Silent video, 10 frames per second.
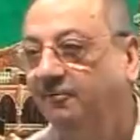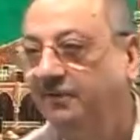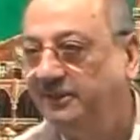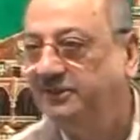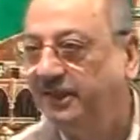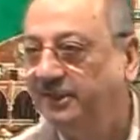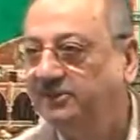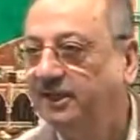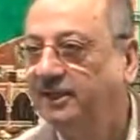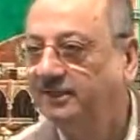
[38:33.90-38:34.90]
It's, it's,
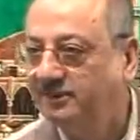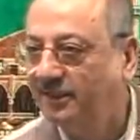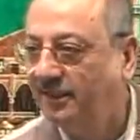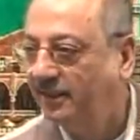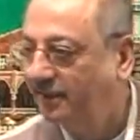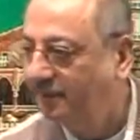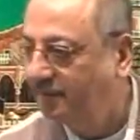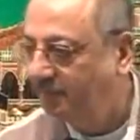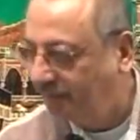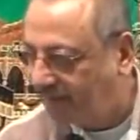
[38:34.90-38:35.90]
a, it's a
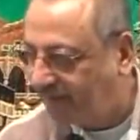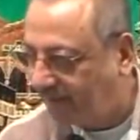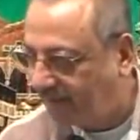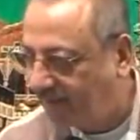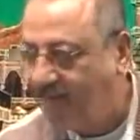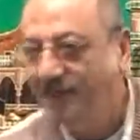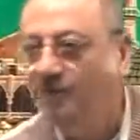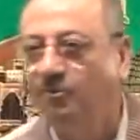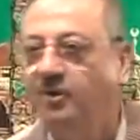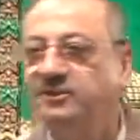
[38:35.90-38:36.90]
master.
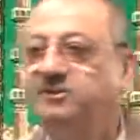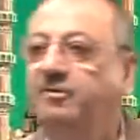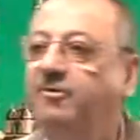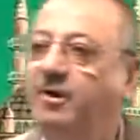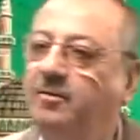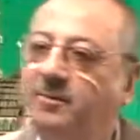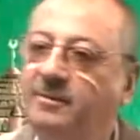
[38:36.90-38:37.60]
What is the verb?